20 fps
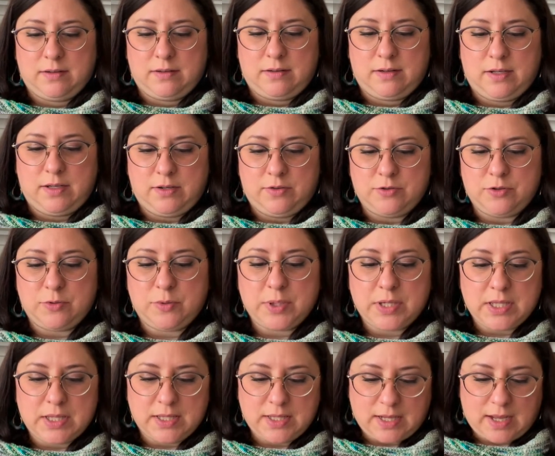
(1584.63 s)
you know, do
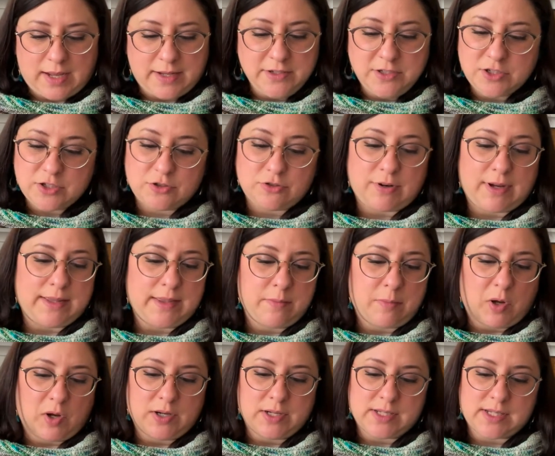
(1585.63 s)
anything. I just try them
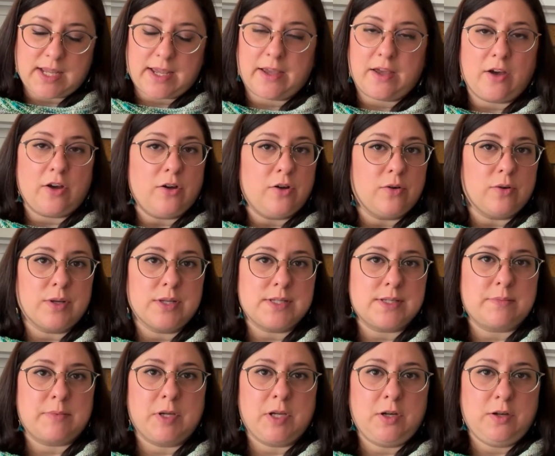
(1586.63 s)
on as I go because
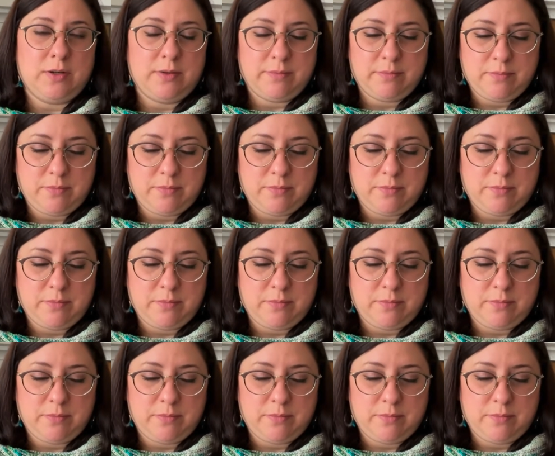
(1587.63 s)
I'm gonna